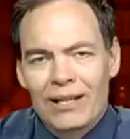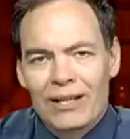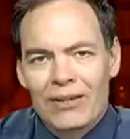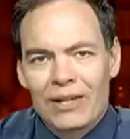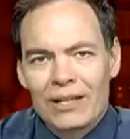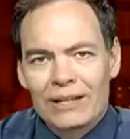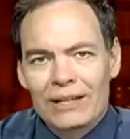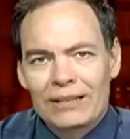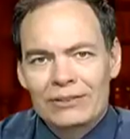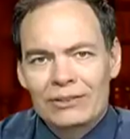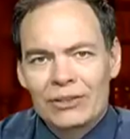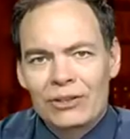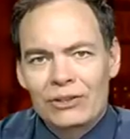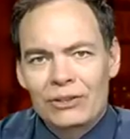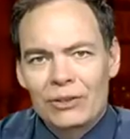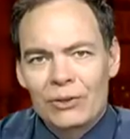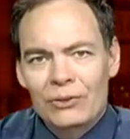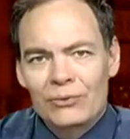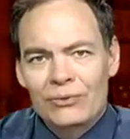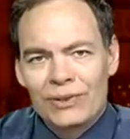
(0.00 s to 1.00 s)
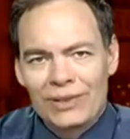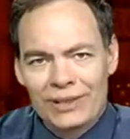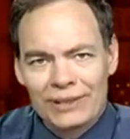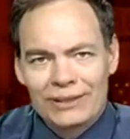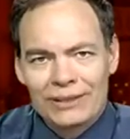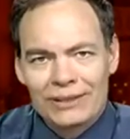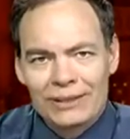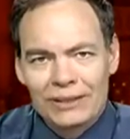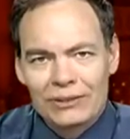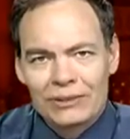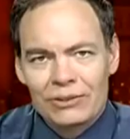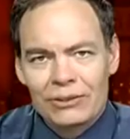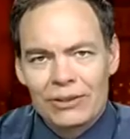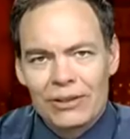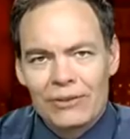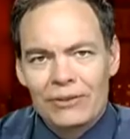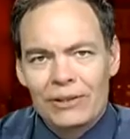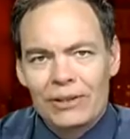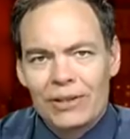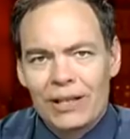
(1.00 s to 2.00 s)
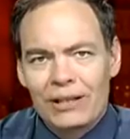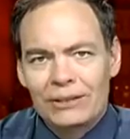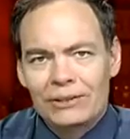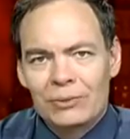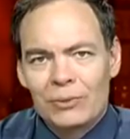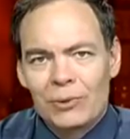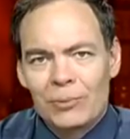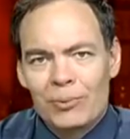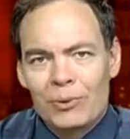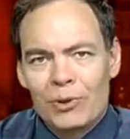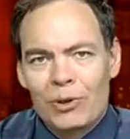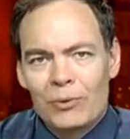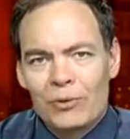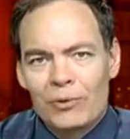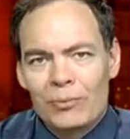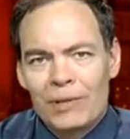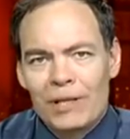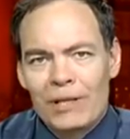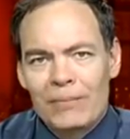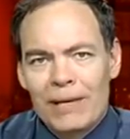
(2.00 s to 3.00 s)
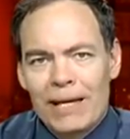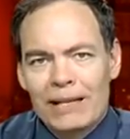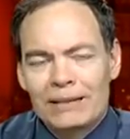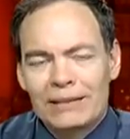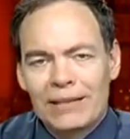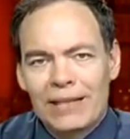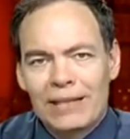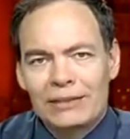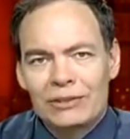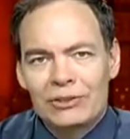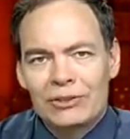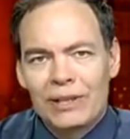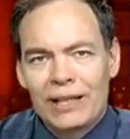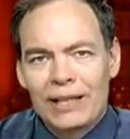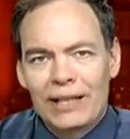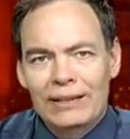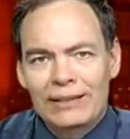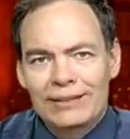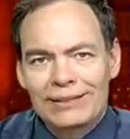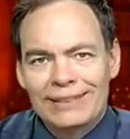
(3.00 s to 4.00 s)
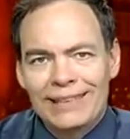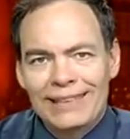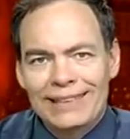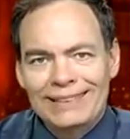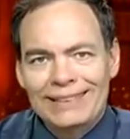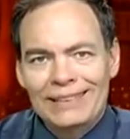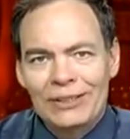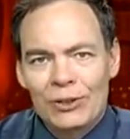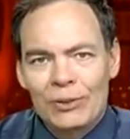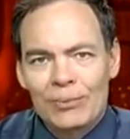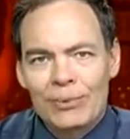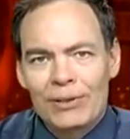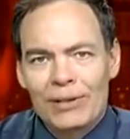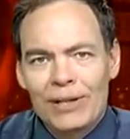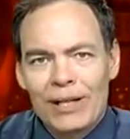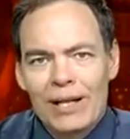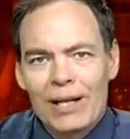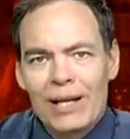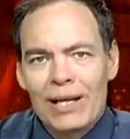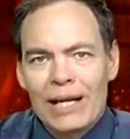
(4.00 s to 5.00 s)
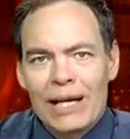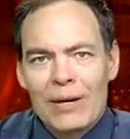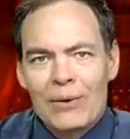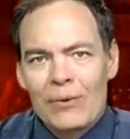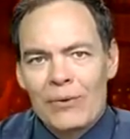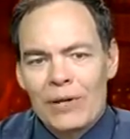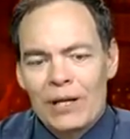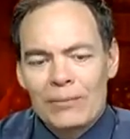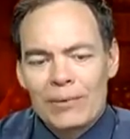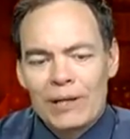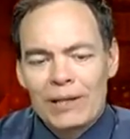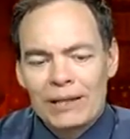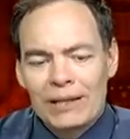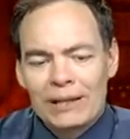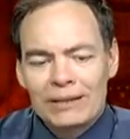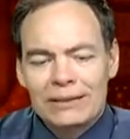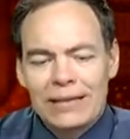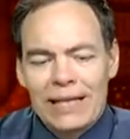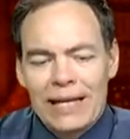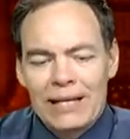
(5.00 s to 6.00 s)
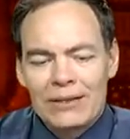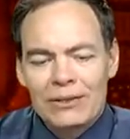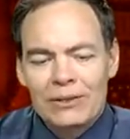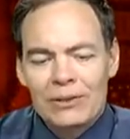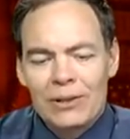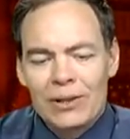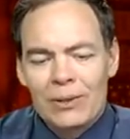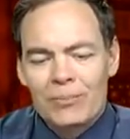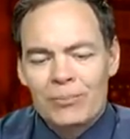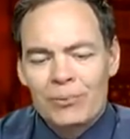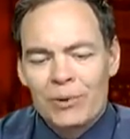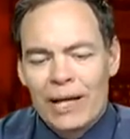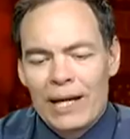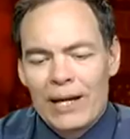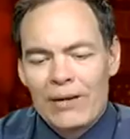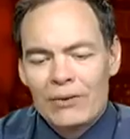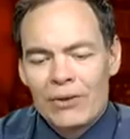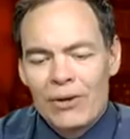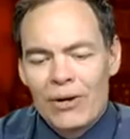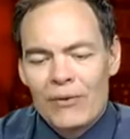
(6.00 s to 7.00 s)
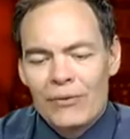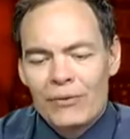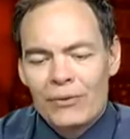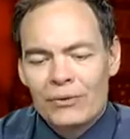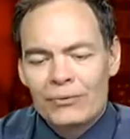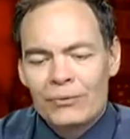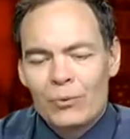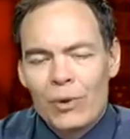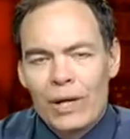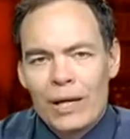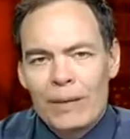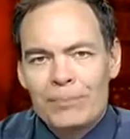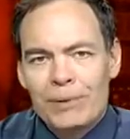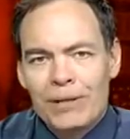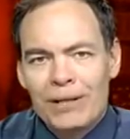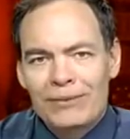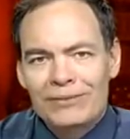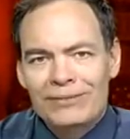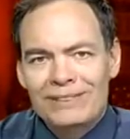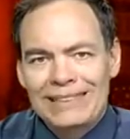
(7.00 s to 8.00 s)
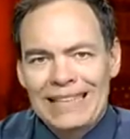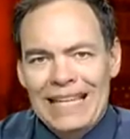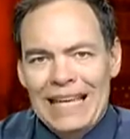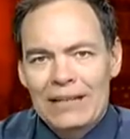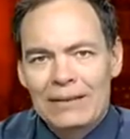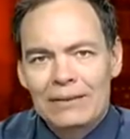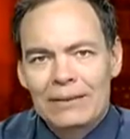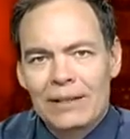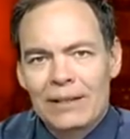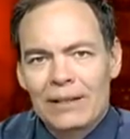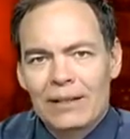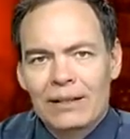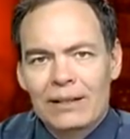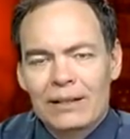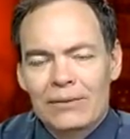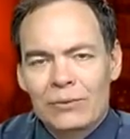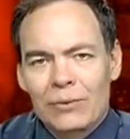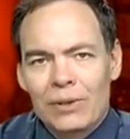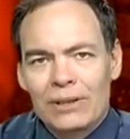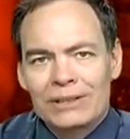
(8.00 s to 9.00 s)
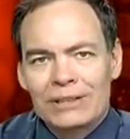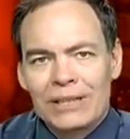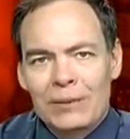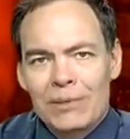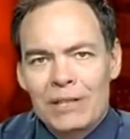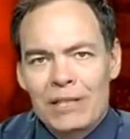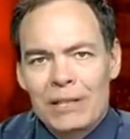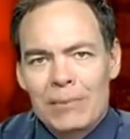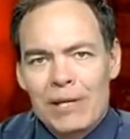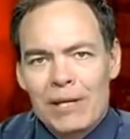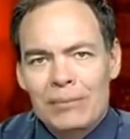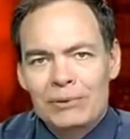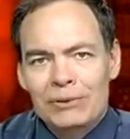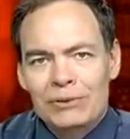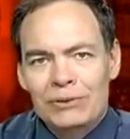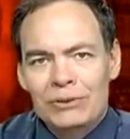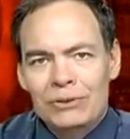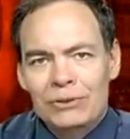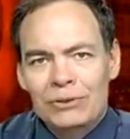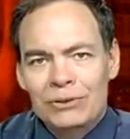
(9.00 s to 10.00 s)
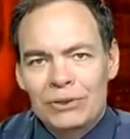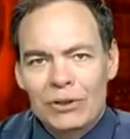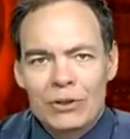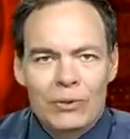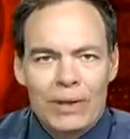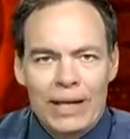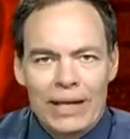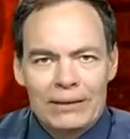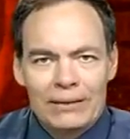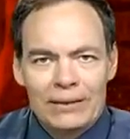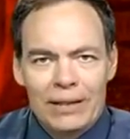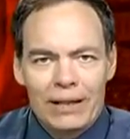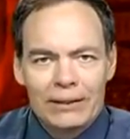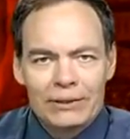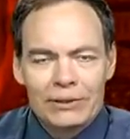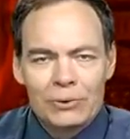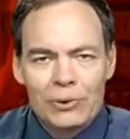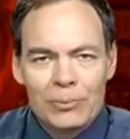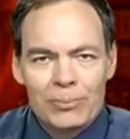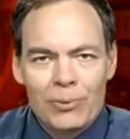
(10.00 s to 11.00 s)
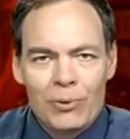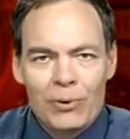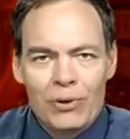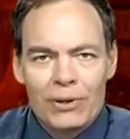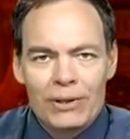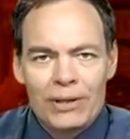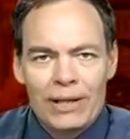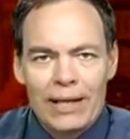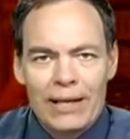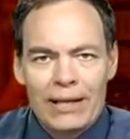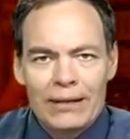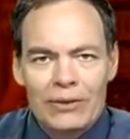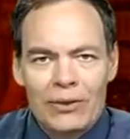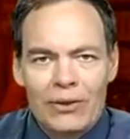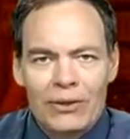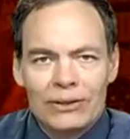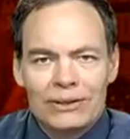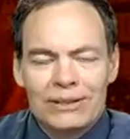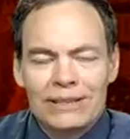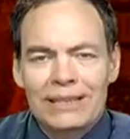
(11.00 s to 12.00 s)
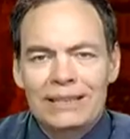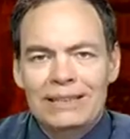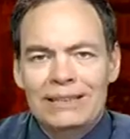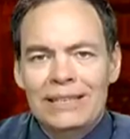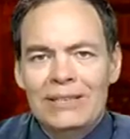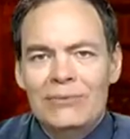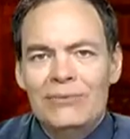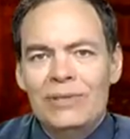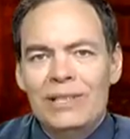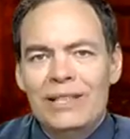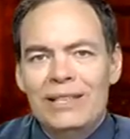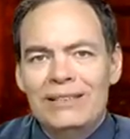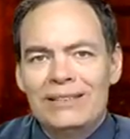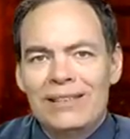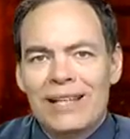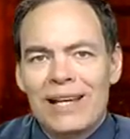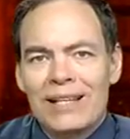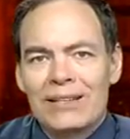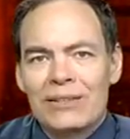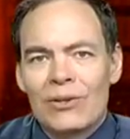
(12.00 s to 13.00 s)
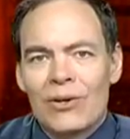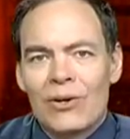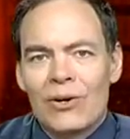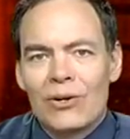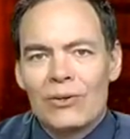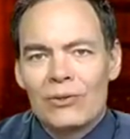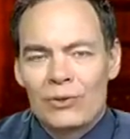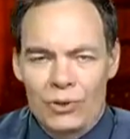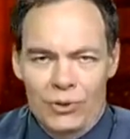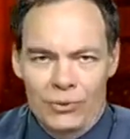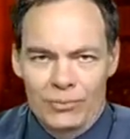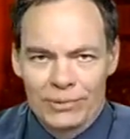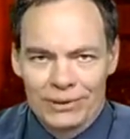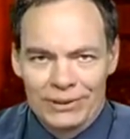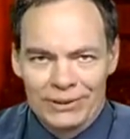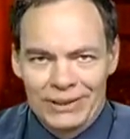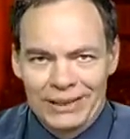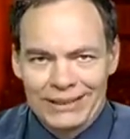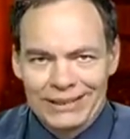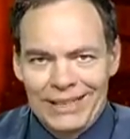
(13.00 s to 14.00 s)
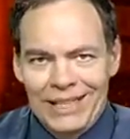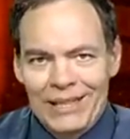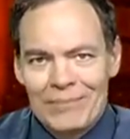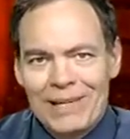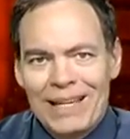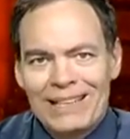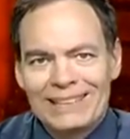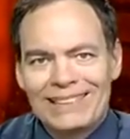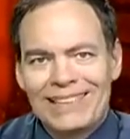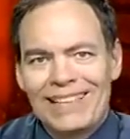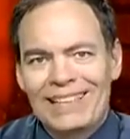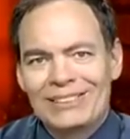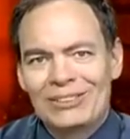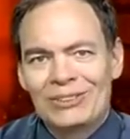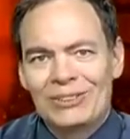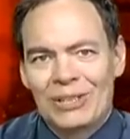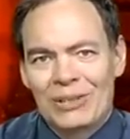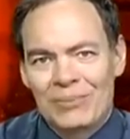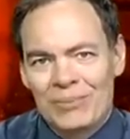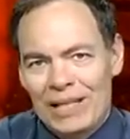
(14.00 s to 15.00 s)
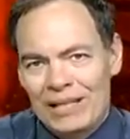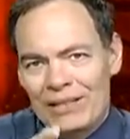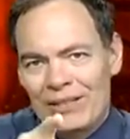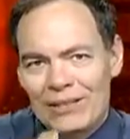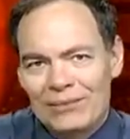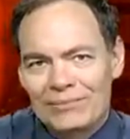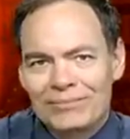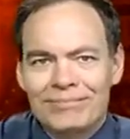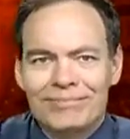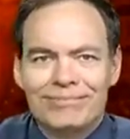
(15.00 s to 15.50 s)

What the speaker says: All right, that's going to do it for this edition of the Keiser Report with me, Max Keiser, and Stacey Herbert. I want to thank my guest, Alan Brown, author of Web of Debt. If you want to send me an email, please do so at KeiserReport@rttv.ru. Until next time, Max Keiser saying bye, y'all.